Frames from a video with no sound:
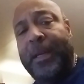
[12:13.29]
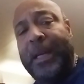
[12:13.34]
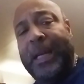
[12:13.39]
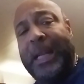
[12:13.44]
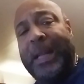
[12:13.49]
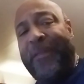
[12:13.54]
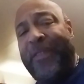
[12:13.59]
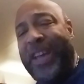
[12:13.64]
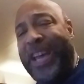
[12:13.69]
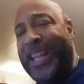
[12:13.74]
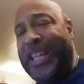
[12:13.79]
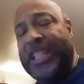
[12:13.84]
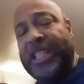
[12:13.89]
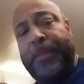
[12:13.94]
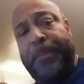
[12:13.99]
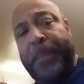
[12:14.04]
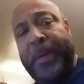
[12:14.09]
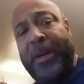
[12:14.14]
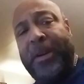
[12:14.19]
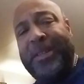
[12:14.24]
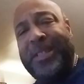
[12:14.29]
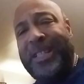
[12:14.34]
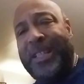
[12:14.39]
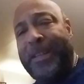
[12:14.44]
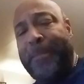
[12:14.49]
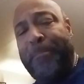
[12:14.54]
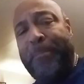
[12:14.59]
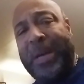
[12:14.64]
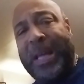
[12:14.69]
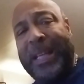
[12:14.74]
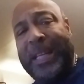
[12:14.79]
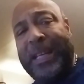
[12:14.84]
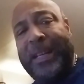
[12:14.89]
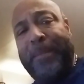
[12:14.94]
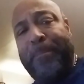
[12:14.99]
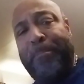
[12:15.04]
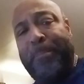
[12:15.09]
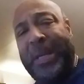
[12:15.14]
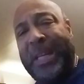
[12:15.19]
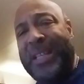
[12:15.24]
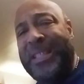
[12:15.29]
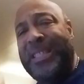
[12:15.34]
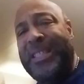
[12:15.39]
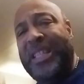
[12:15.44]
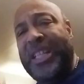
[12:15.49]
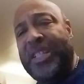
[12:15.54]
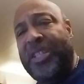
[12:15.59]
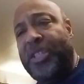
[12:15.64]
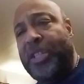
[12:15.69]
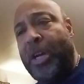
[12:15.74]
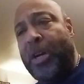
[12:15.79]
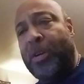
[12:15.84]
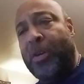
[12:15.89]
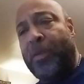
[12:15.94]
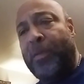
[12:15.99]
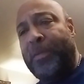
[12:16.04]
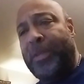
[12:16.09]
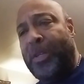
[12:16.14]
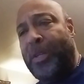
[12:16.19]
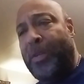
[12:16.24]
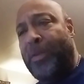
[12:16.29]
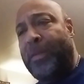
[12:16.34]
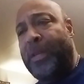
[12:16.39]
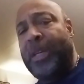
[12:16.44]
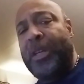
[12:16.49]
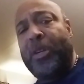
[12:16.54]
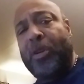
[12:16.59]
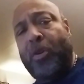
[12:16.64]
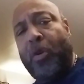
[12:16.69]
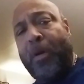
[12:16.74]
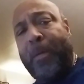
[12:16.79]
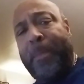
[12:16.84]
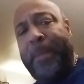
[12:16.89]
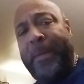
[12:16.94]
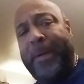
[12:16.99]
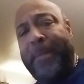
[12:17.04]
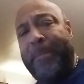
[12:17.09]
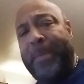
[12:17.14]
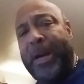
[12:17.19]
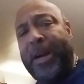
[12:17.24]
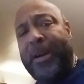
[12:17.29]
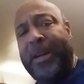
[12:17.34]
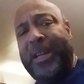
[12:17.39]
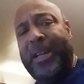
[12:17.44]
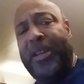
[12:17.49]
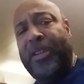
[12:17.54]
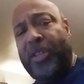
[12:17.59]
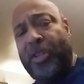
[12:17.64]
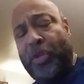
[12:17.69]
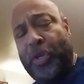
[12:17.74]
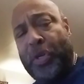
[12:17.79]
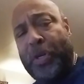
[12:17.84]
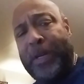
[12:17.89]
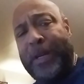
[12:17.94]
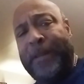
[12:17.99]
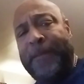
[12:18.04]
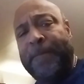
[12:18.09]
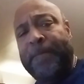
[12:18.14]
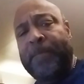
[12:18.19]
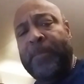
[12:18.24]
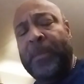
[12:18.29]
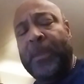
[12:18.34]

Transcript: And I've had experience in the belly of the beast, the jungle, dude, corporate America, the hood.